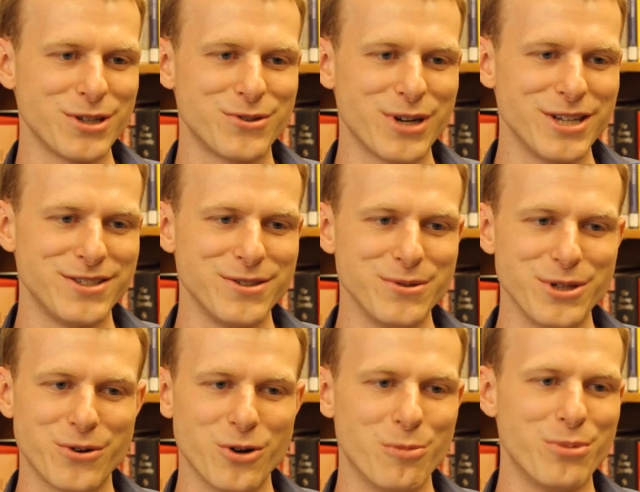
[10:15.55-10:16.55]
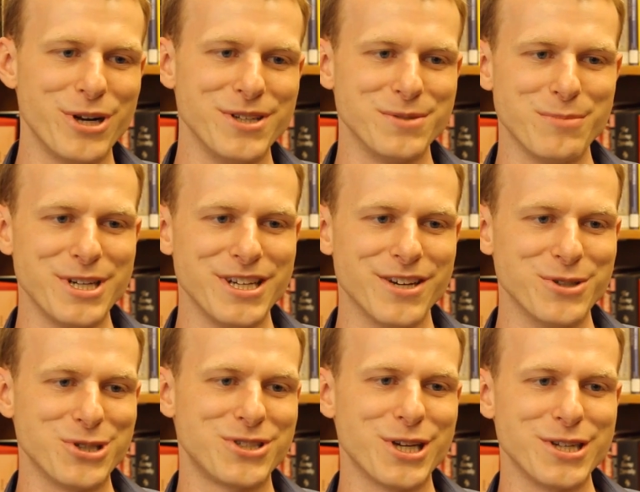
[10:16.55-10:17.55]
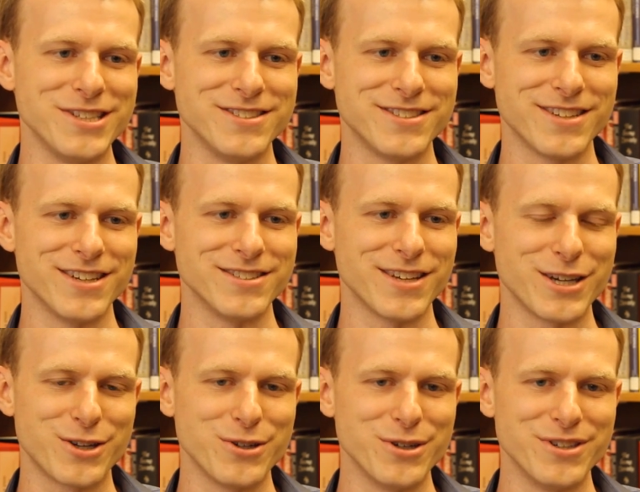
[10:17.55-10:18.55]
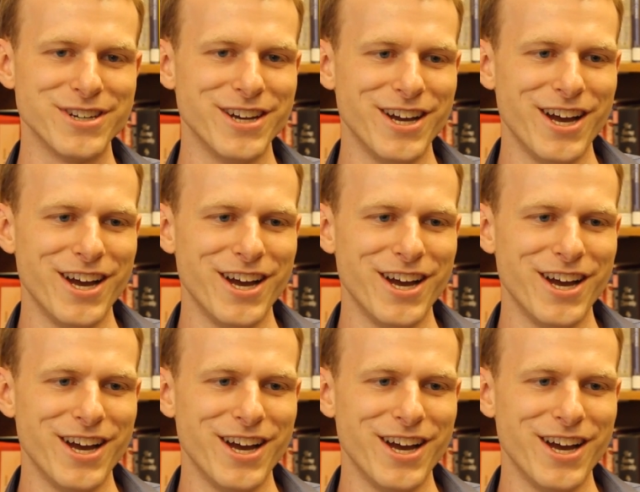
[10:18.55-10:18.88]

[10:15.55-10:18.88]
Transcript: I tried to incorporate as many other studies as I could